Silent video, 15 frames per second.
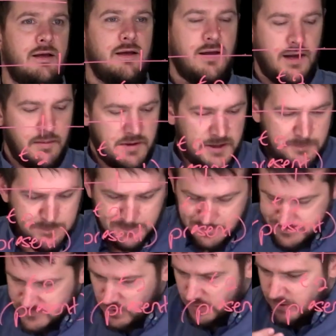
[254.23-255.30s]
I mean,
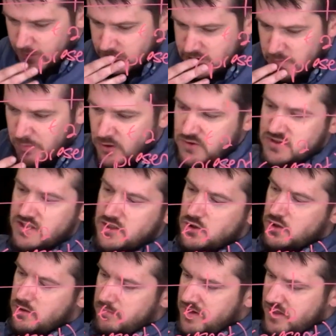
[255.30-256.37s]
look, suppose that you
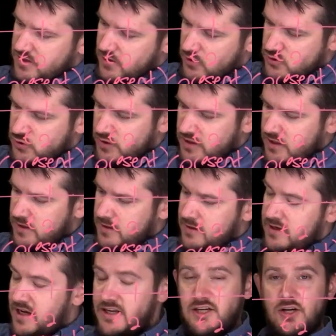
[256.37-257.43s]
commit adultery
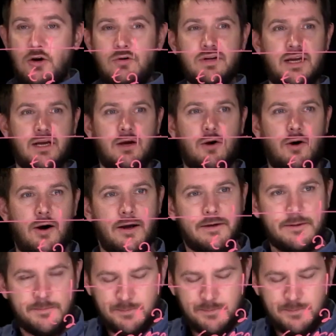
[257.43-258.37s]
and you don't get caught.